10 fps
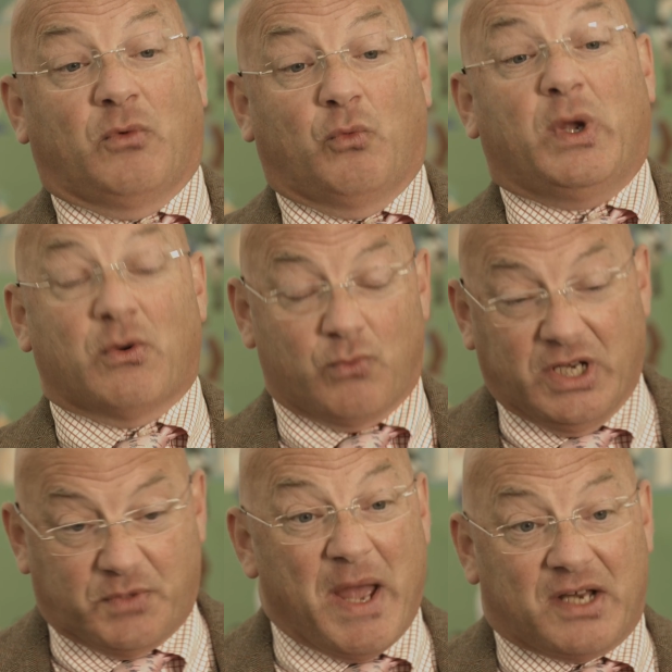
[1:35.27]
We can
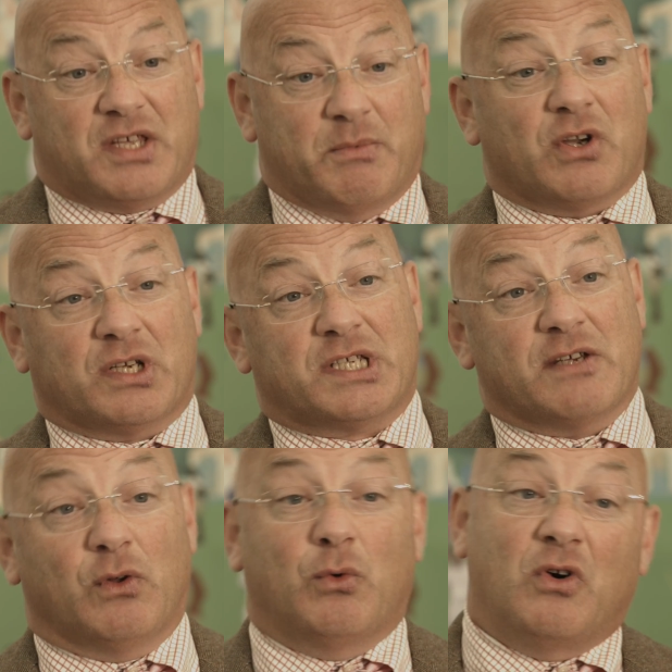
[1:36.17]
reach back to the American
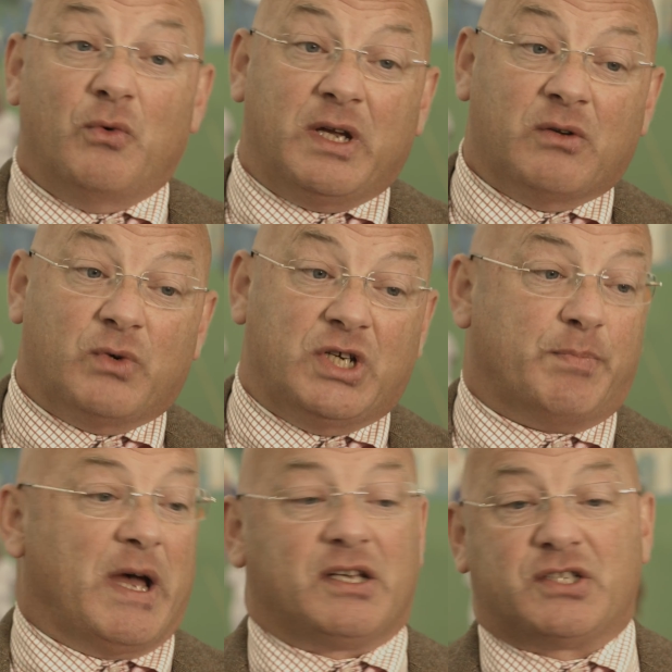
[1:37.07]
Civil War, we can reach
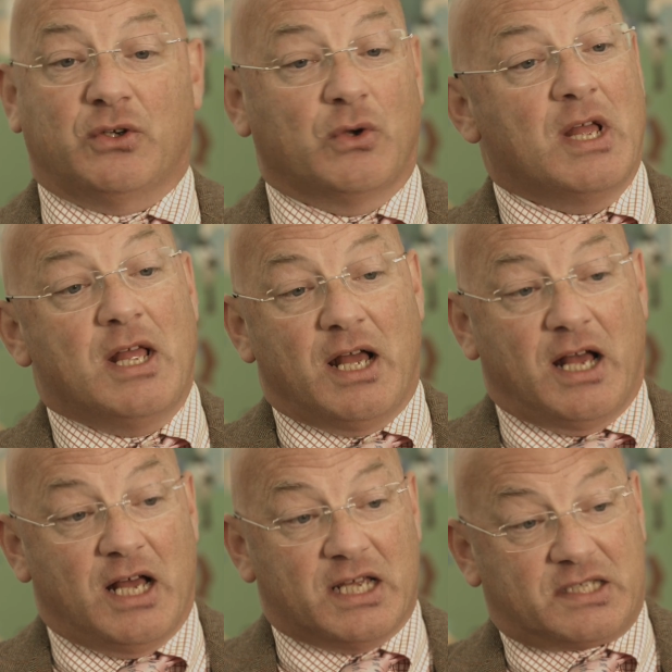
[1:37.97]
back to
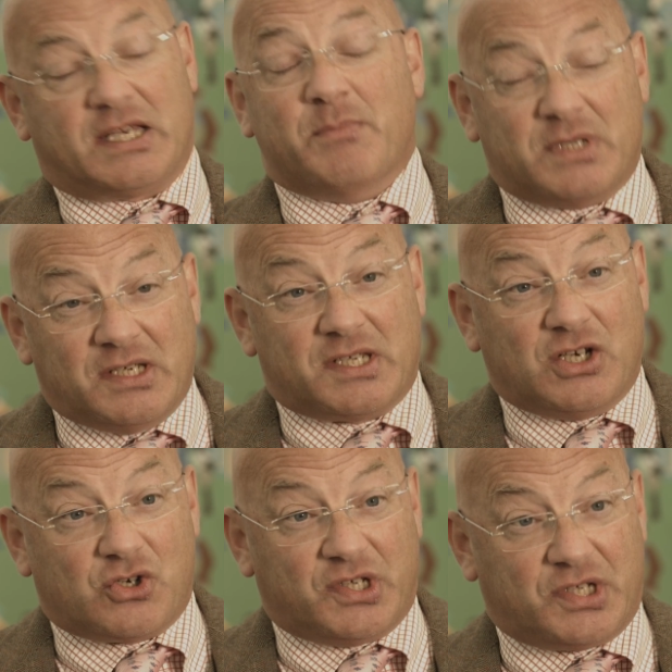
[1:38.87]
17th
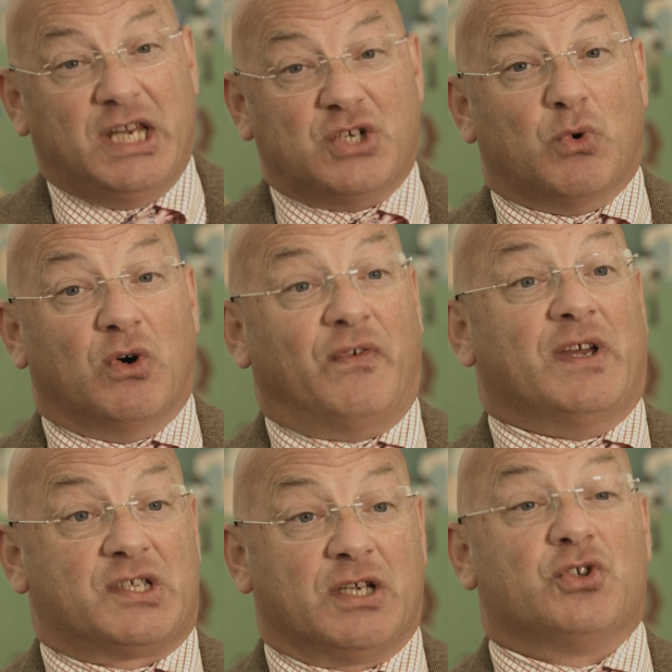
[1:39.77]
century siege warfare.
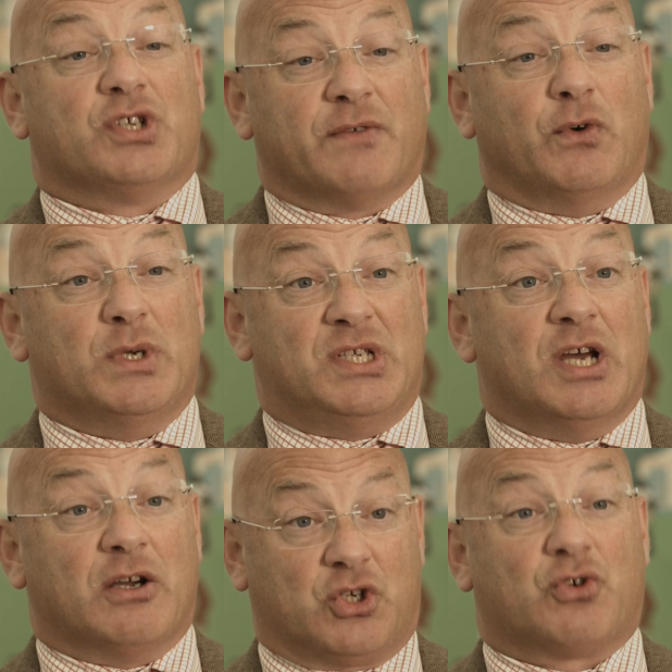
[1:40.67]
Soldiers have always
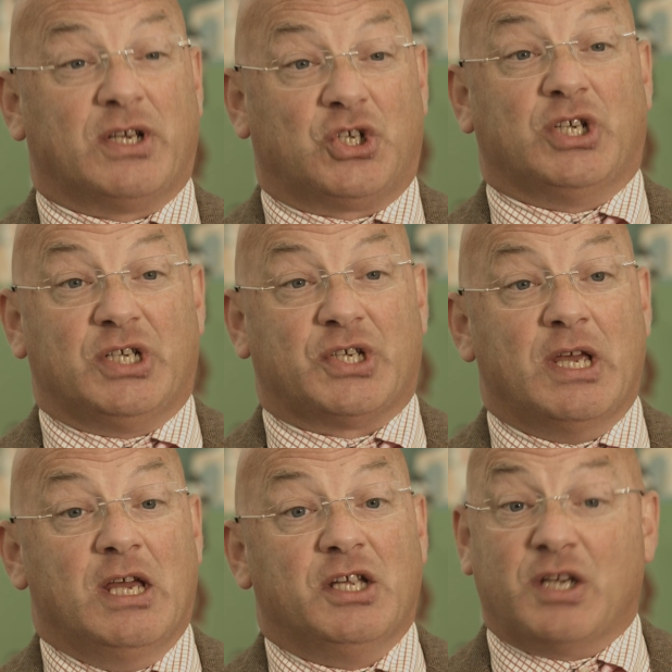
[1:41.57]
dug trenches
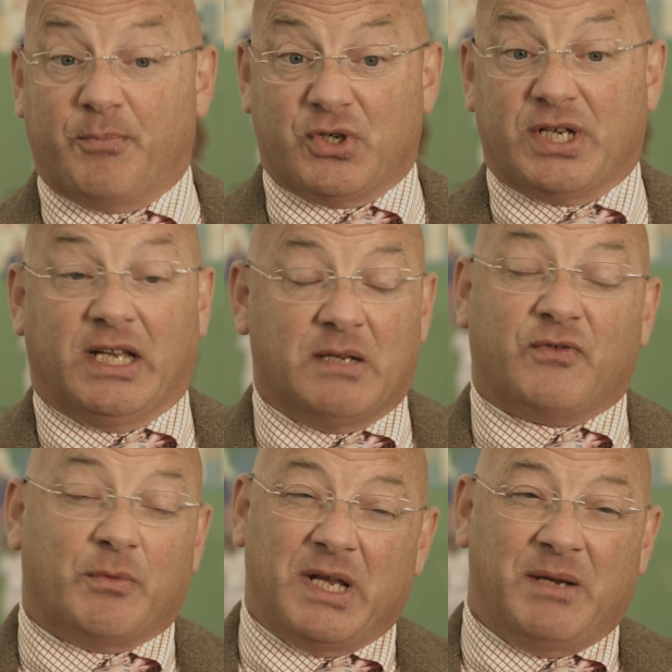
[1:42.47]
to protect them
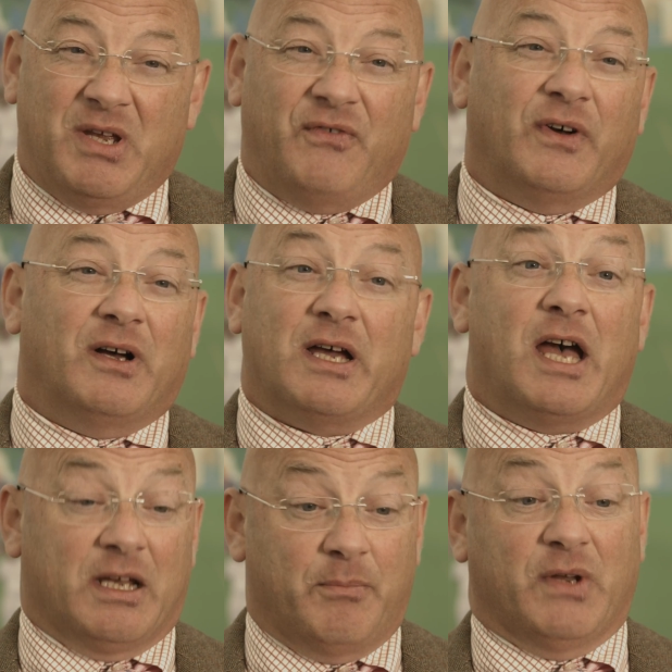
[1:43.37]
from enemy fire
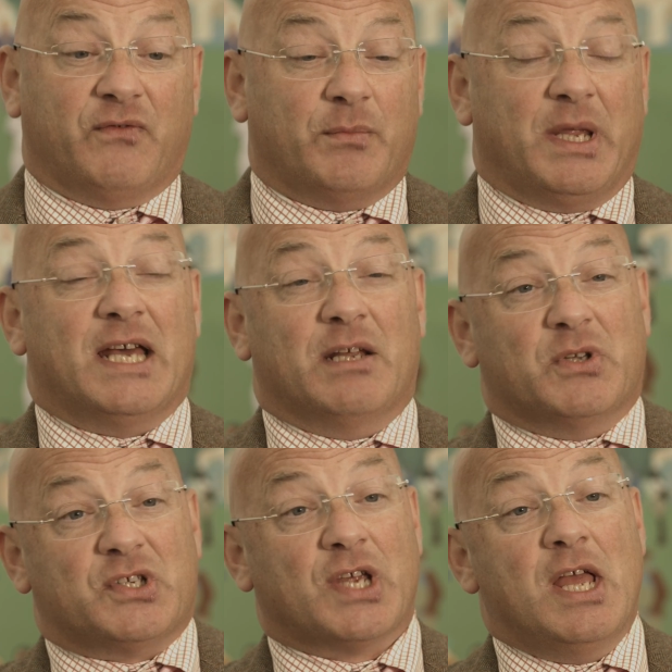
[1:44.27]
and a bit from the
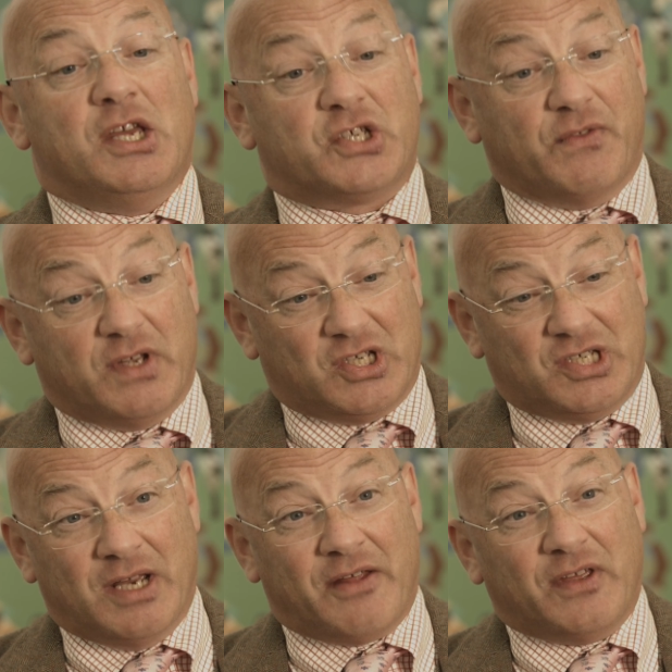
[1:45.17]
elements. So this is
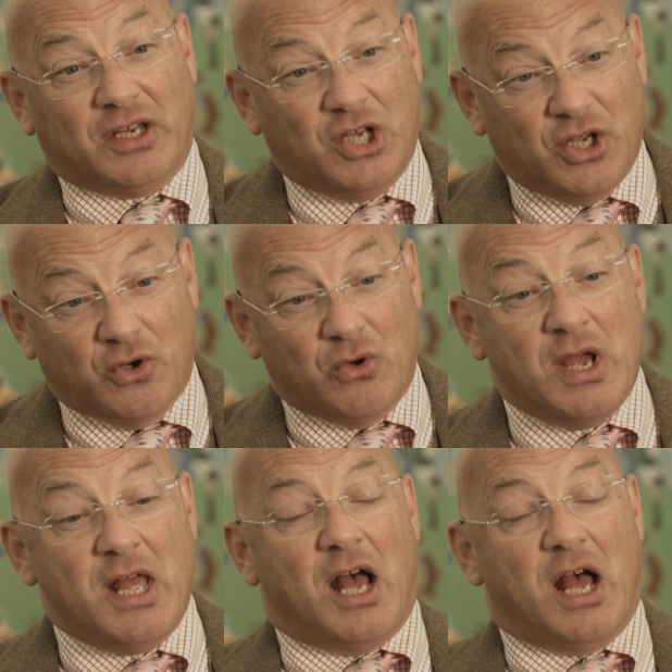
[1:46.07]
nothing new.